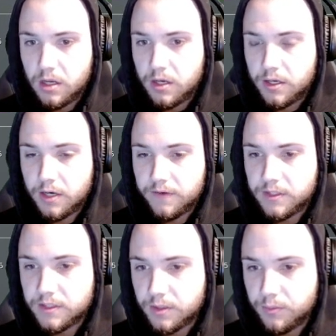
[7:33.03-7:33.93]
None of
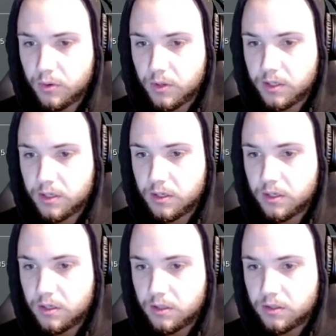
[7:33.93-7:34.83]
these are important.
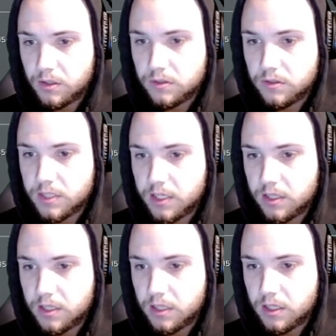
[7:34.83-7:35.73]
Don't use
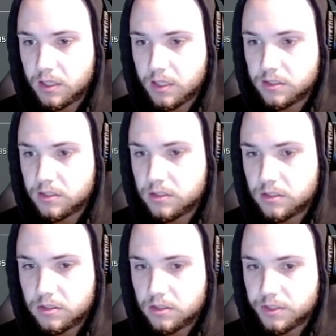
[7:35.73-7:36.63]
anything
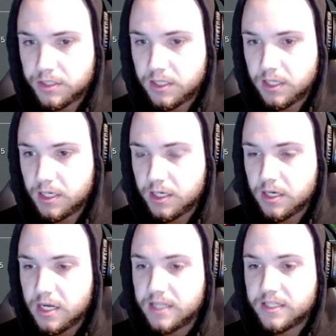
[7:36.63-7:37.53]
that's you're seeing here.
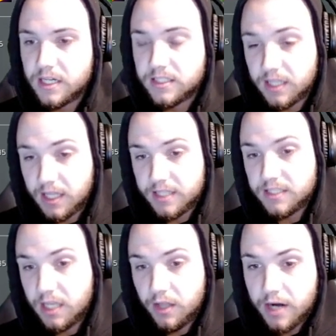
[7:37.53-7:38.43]
Toxic Lead is
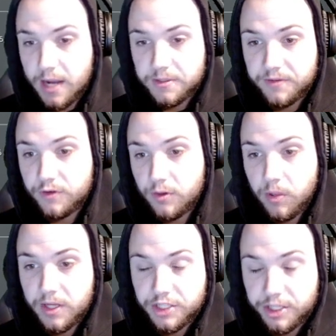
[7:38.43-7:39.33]
the other option for
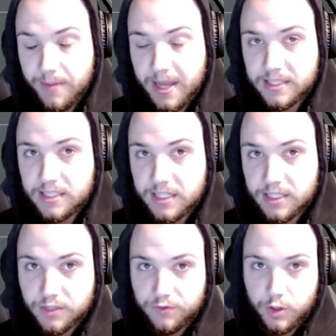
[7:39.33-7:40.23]
replenishing your magazine. It
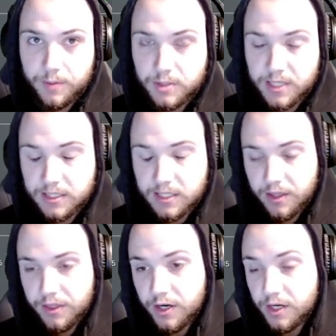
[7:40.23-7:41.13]
does 40% instead of
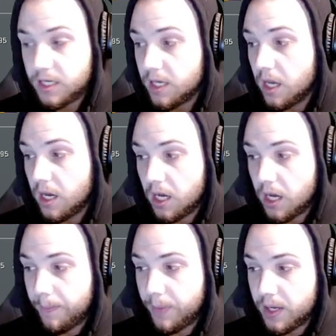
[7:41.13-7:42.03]
30,
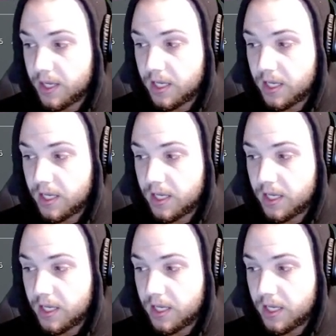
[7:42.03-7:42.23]
but